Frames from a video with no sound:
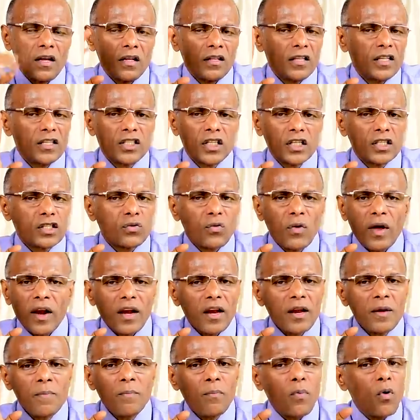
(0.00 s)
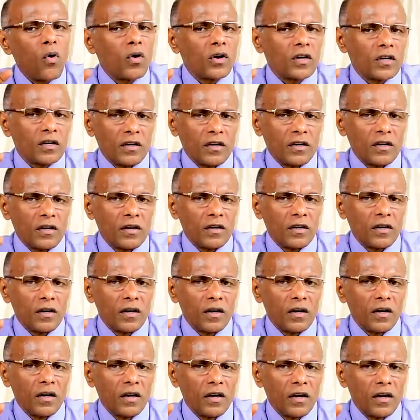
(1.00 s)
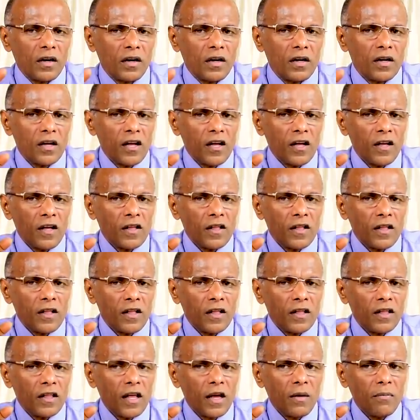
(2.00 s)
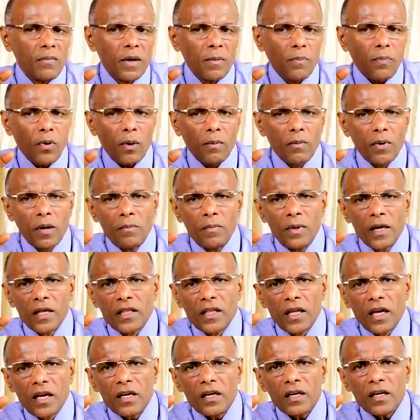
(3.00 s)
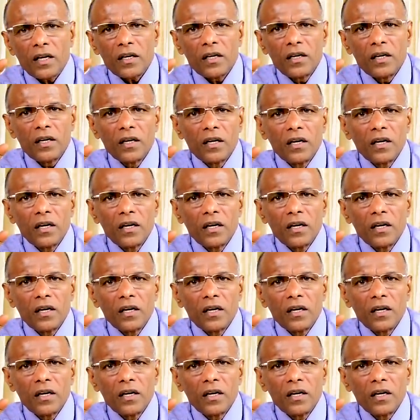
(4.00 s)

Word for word: This is very important. They may probably think